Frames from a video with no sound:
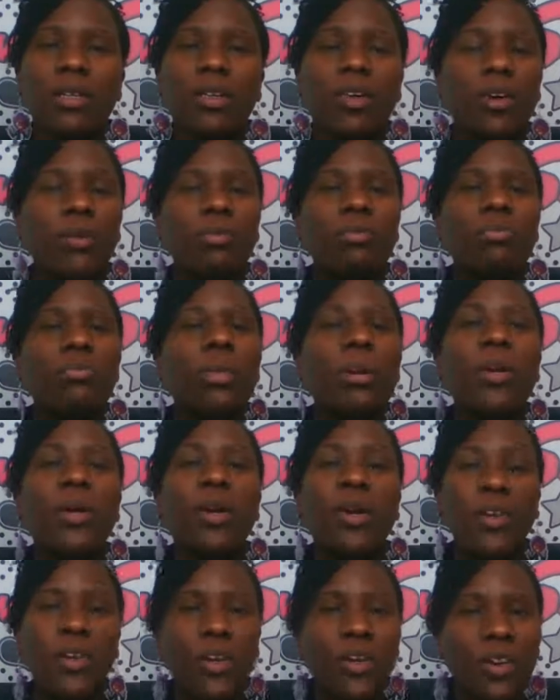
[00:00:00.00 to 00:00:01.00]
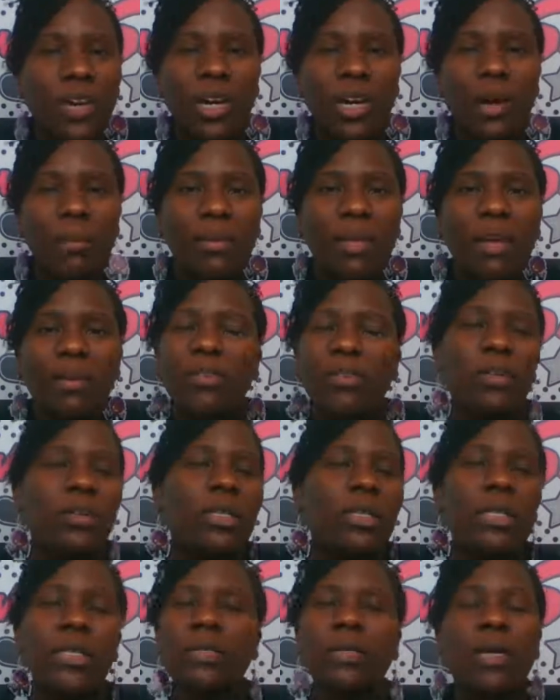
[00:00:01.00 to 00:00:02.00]
depending on your income
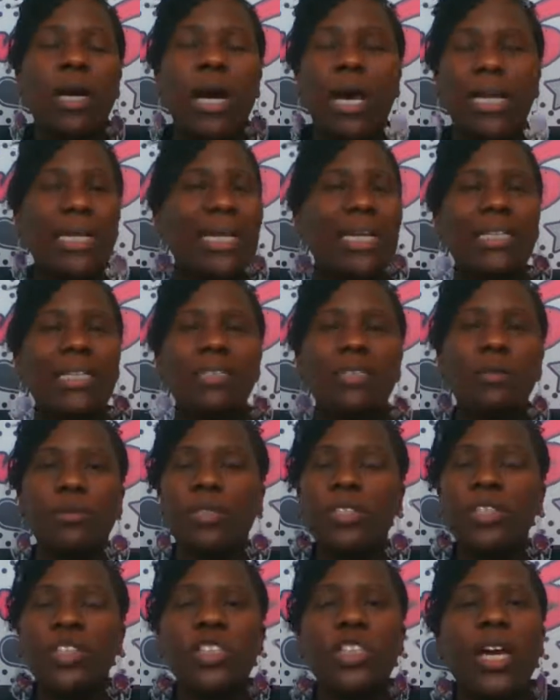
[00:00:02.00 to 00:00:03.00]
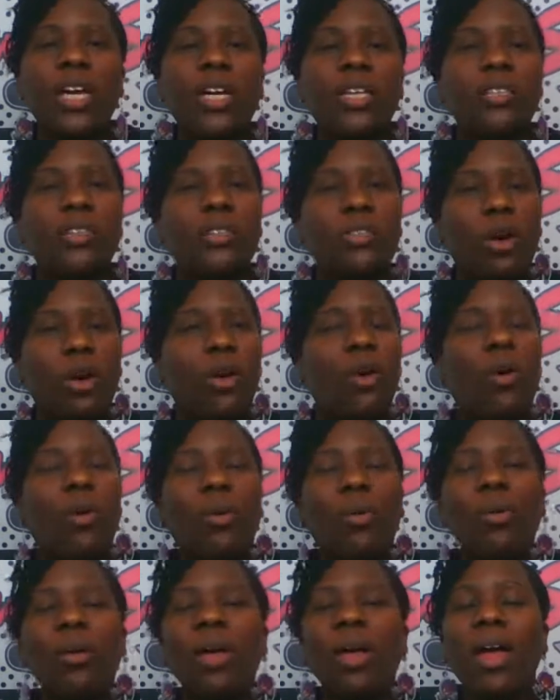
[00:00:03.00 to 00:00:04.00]
level. I didn't get a stimulus check,
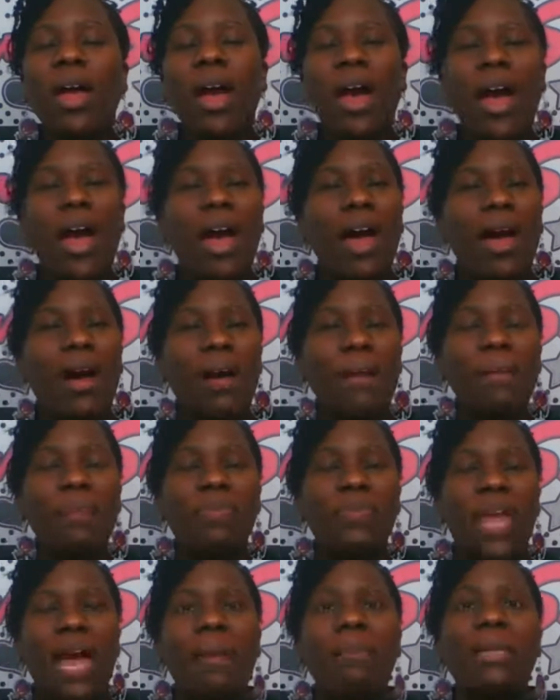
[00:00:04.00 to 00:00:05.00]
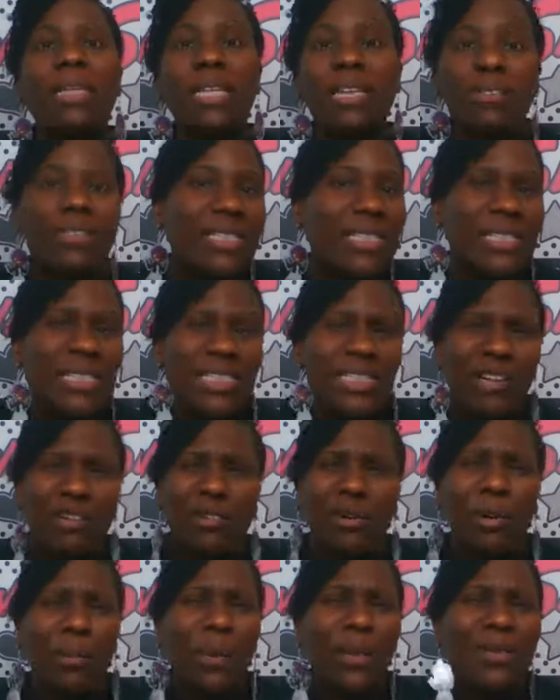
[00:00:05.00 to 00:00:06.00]
so I believe it's
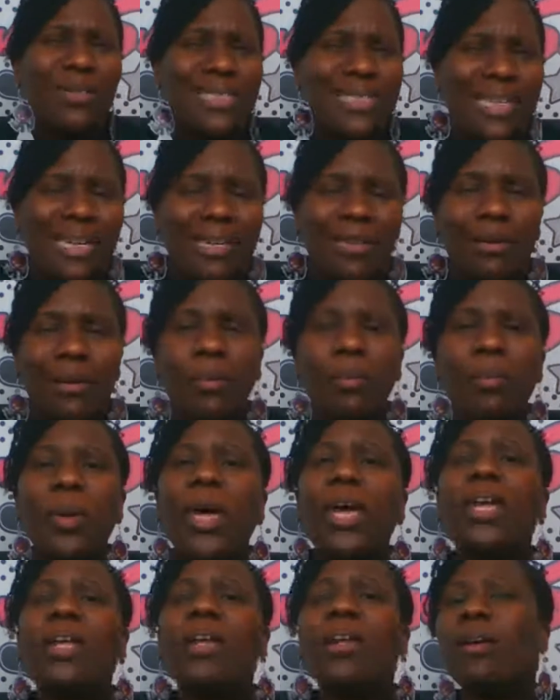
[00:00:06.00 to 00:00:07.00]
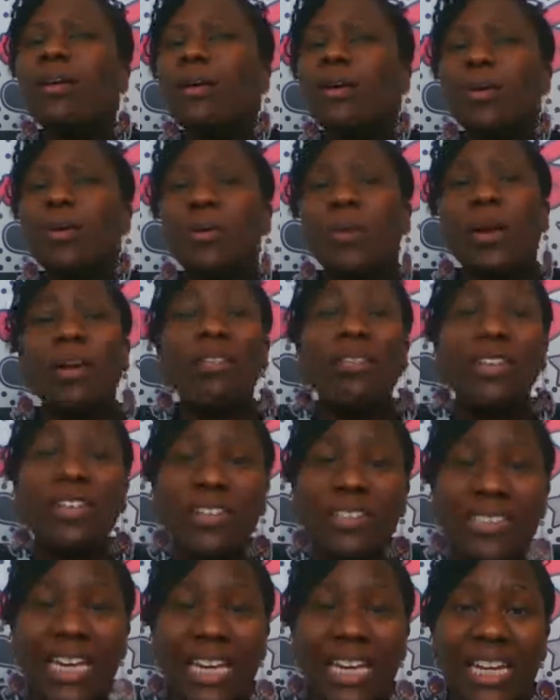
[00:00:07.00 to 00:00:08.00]
$600 a person. But whatever
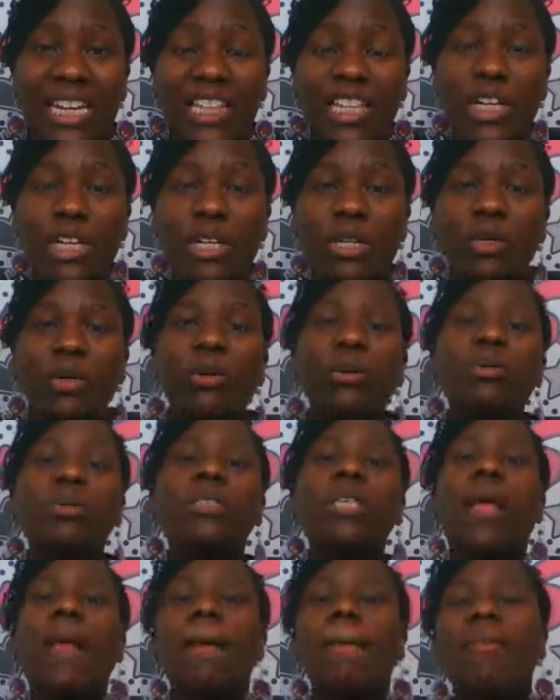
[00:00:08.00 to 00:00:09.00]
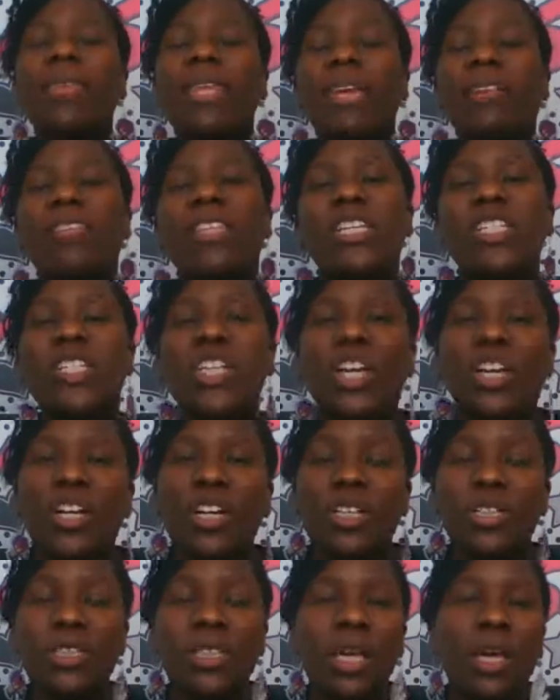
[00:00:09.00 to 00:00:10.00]
they're saying in the news, if the
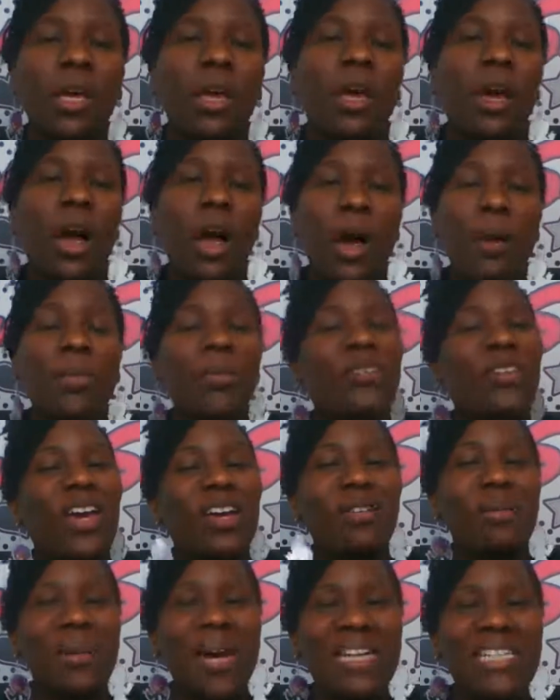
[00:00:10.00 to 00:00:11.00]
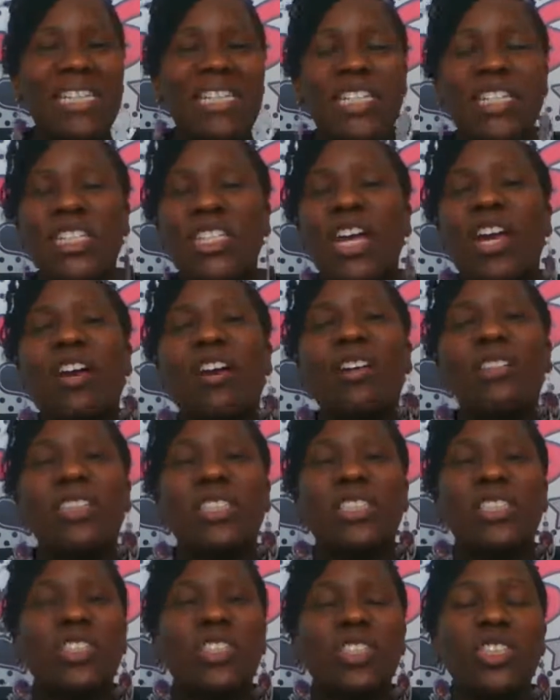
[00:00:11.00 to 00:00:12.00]
shares, if you have to buy 10
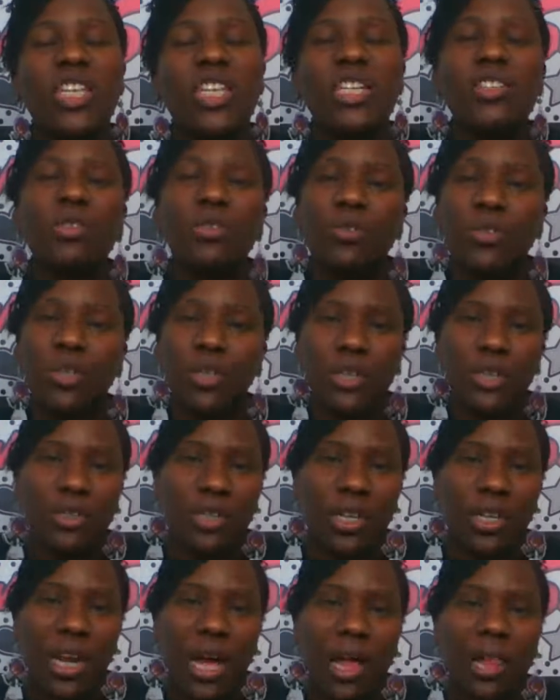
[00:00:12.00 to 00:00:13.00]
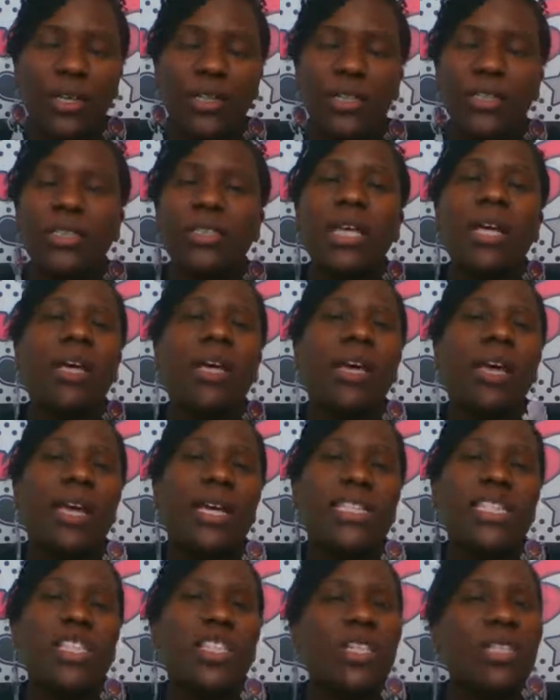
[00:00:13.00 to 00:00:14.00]
shares, it's just over $30.
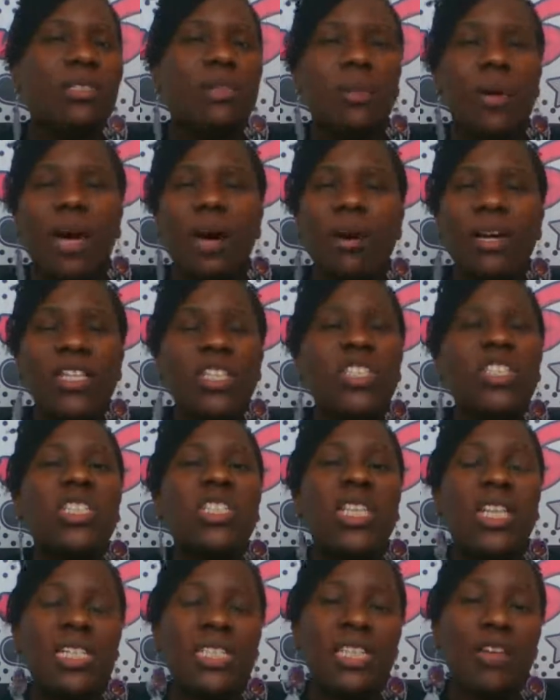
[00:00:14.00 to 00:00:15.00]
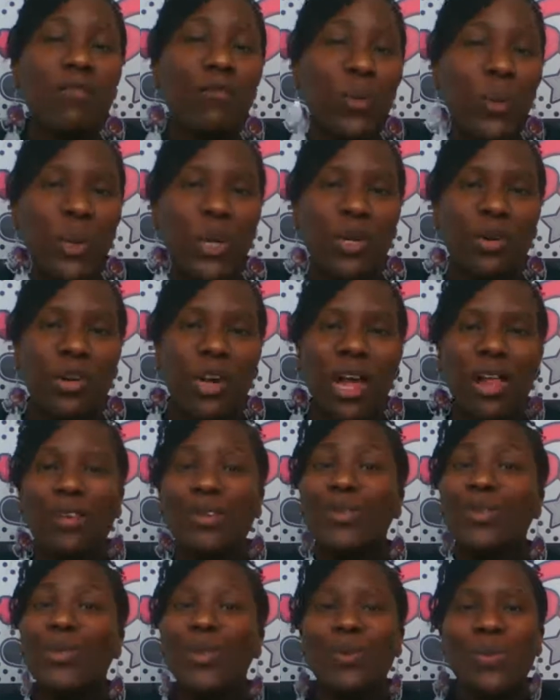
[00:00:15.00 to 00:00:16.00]
It's just less than
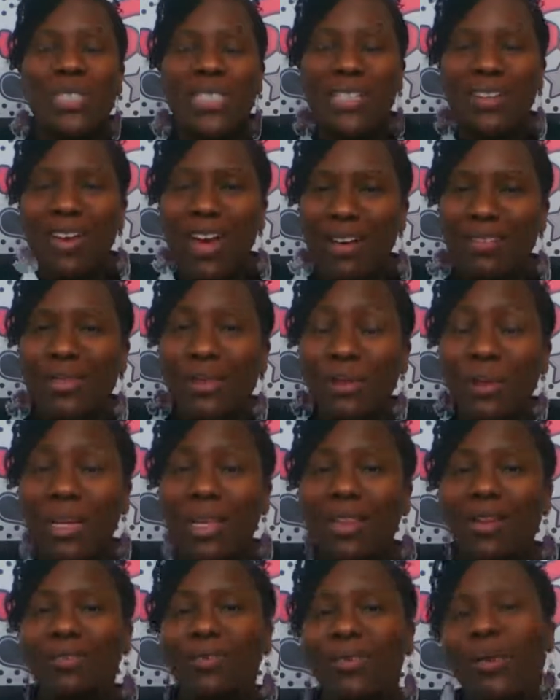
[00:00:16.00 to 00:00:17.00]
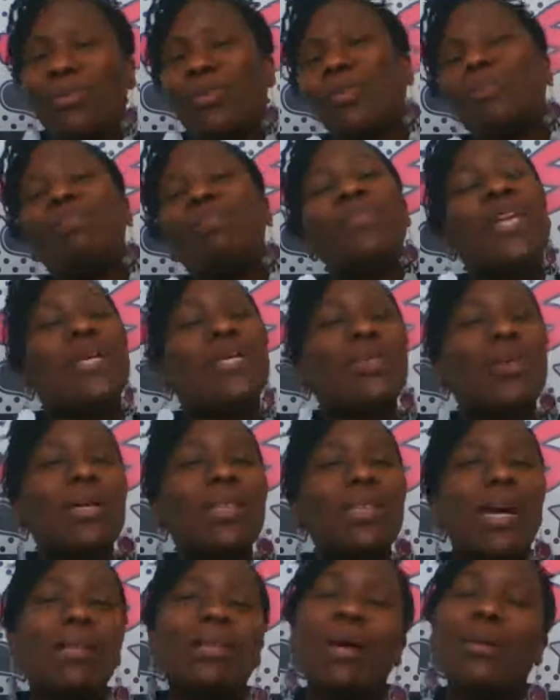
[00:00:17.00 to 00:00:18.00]
$400. So you would still have some money left over. So
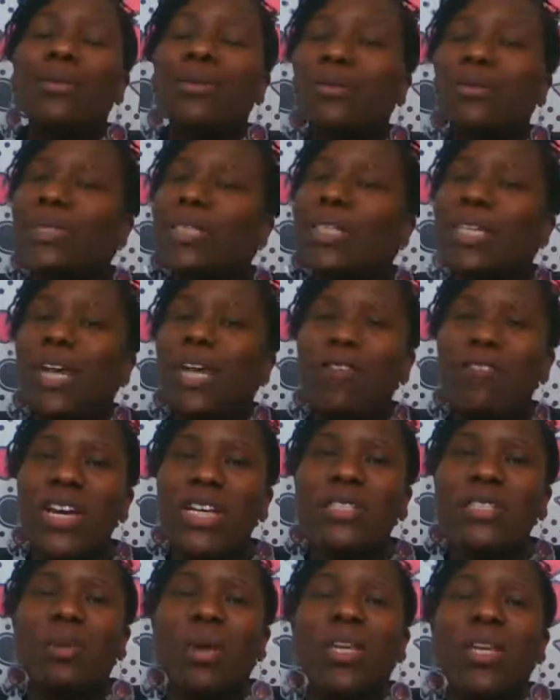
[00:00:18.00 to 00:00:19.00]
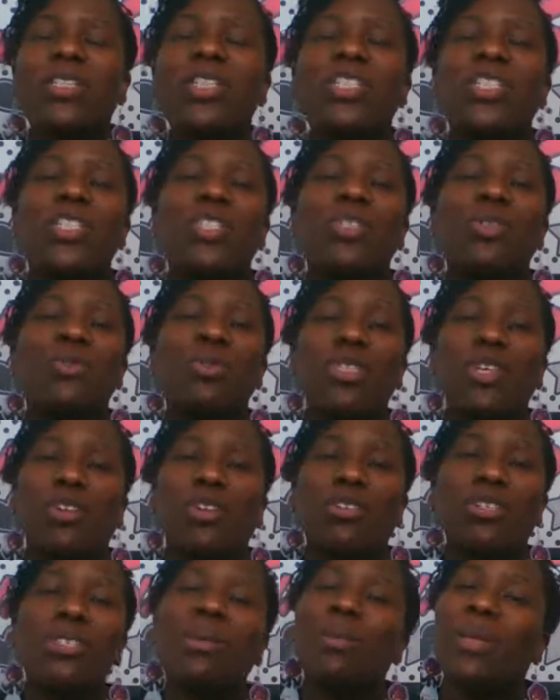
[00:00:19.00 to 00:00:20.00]
I thought that was a really good investment to just use
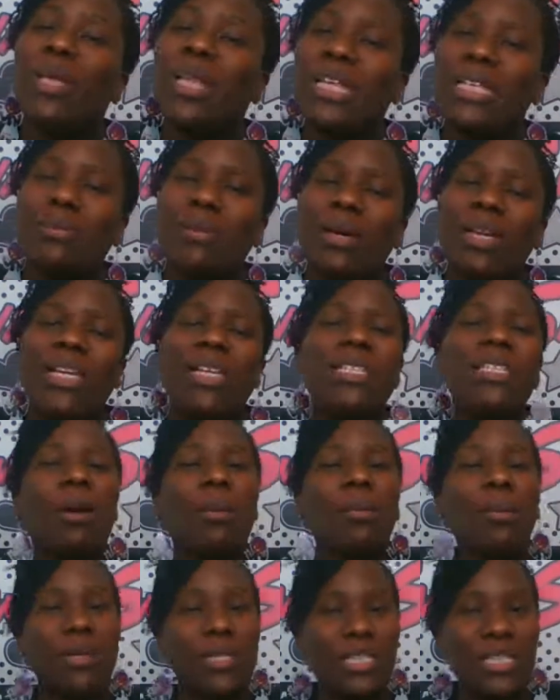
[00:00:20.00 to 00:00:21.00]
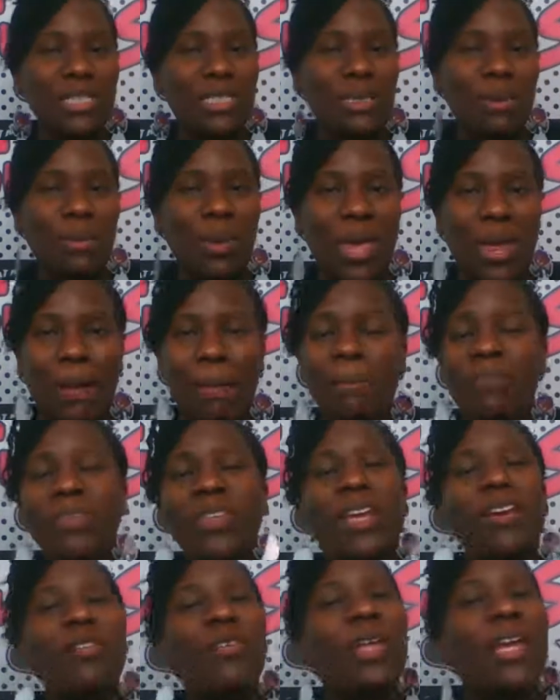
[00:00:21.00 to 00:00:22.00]
your stimulus money to participate
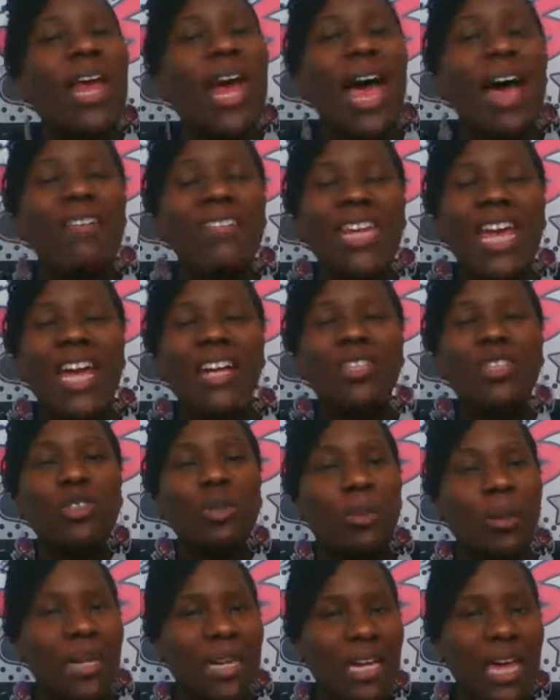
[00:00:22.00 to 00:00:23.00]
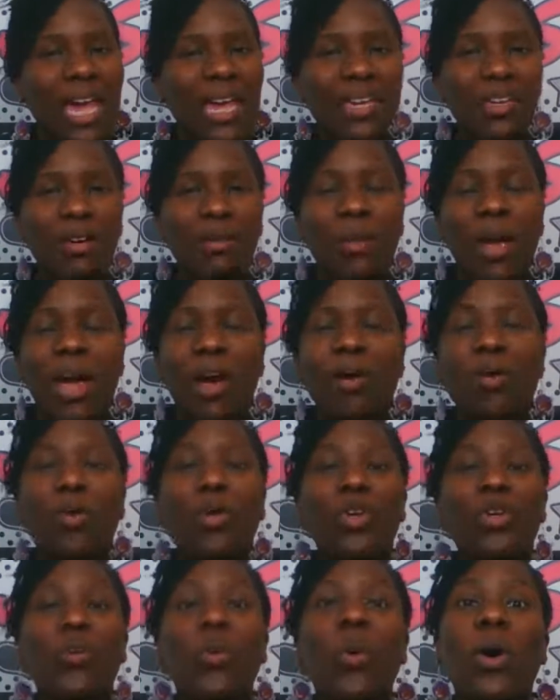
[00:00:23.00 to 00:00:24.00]
if you didn't have the extra money hanging
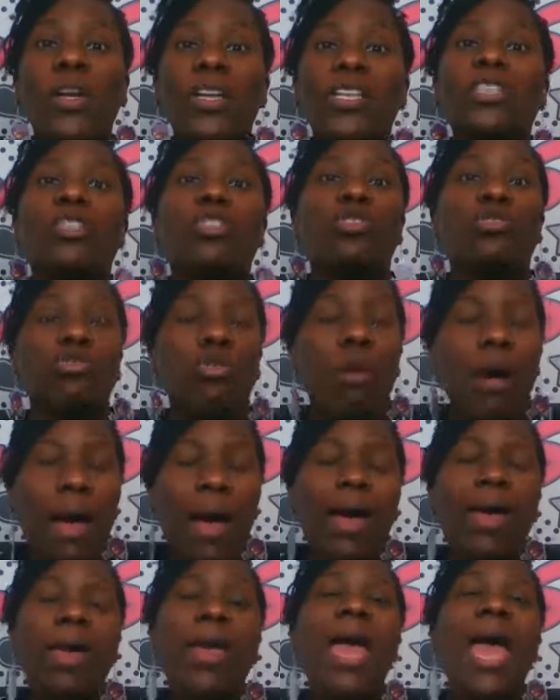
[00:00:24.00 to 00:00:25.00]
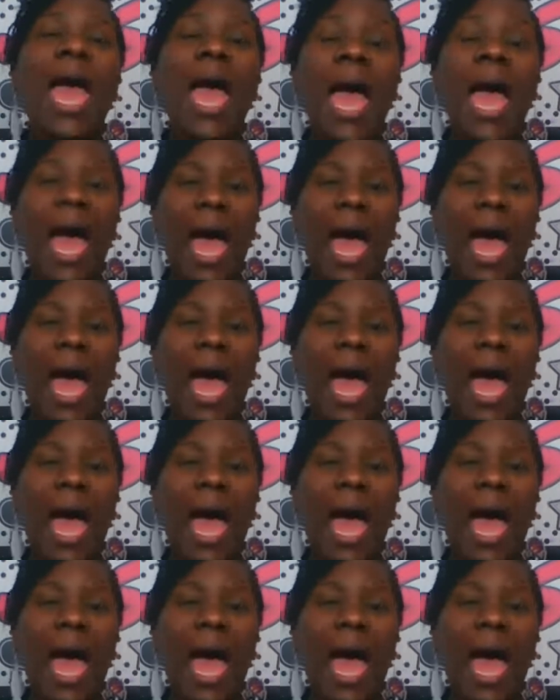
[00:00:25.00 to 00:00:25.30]
around or you wanted to try